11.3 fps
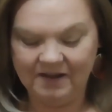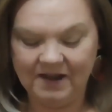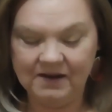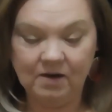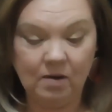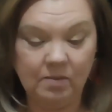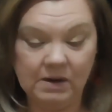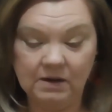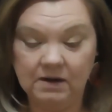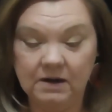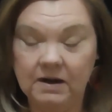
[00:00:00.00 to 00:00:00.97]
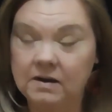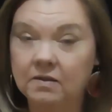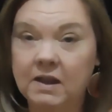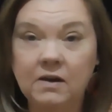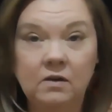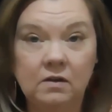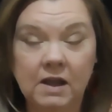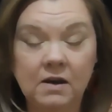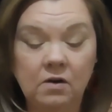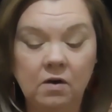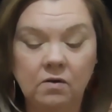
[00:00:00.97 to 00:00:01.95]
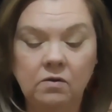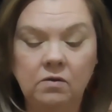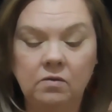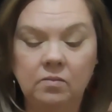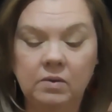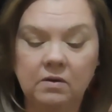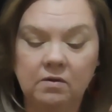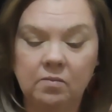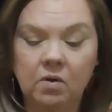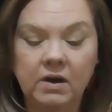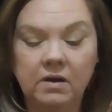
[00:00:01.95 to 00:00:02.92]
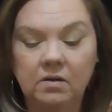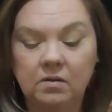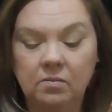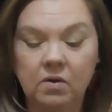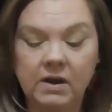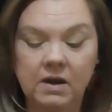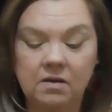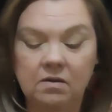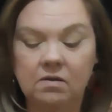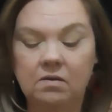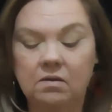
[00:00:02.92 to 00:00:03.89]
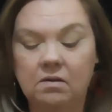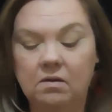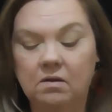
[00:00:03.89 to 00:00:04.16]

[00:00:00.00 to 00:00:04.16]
And I mean, they know, because my kids